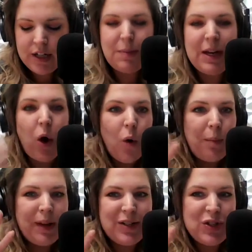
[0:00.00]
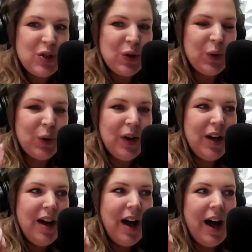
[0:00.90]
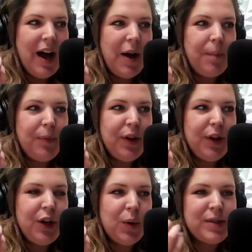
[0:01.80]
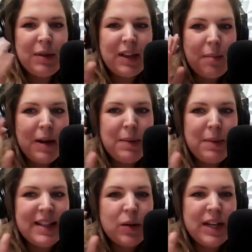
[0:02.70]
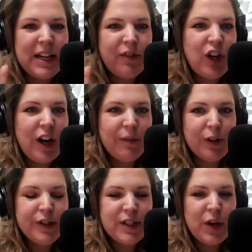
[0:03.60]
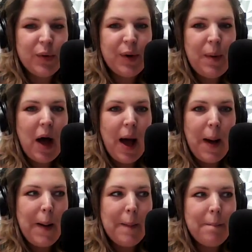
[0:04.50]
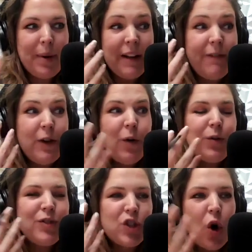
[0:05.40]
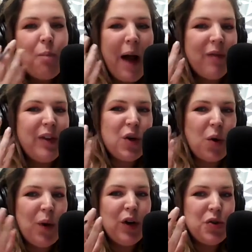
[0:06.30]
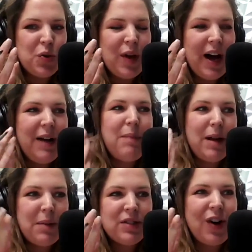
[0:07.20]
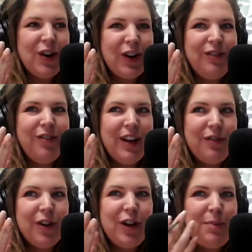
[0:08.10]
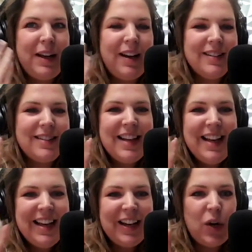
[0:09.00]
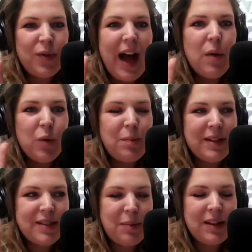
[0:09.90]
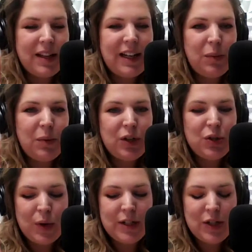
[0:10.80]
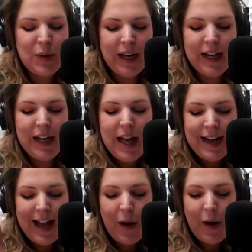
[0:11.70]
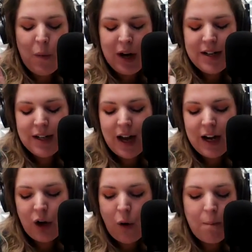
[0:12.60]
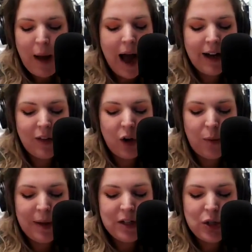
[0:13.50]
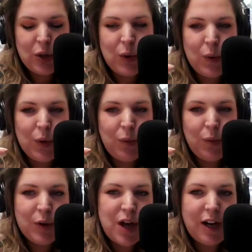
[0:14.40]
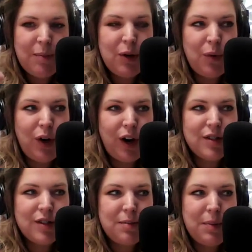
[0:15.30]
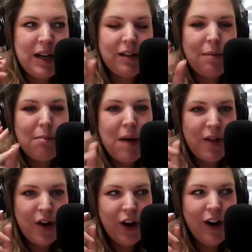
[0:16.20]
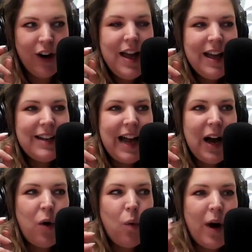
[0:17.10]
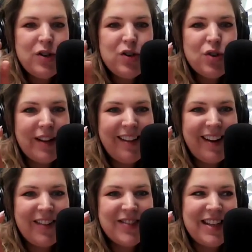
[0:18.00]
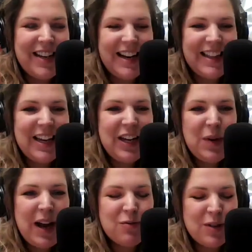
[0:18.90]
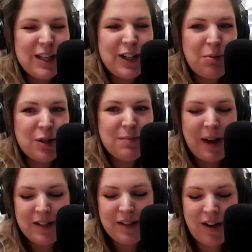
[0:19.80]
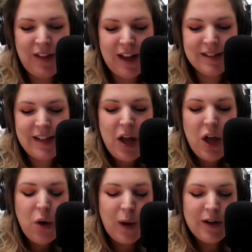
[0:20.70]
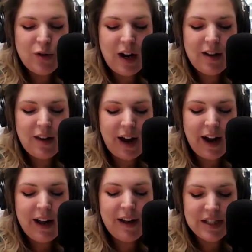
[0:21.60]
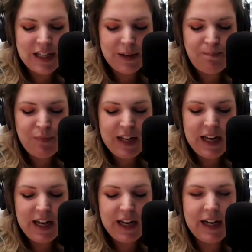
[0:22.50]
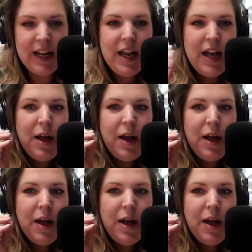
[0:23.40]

to be open to, something that maybe is outside of our comfort zone. But if you so badly don't want to do that, maybe it's not a good fit for you, because, that would be something that he would enjoy doing. Now, I wanted to kind of go back a little bit to what you're talking about in regards to being the mother. Now, one trend that I've seen, and I think you would have really good perspective on this, one trend that I have seen in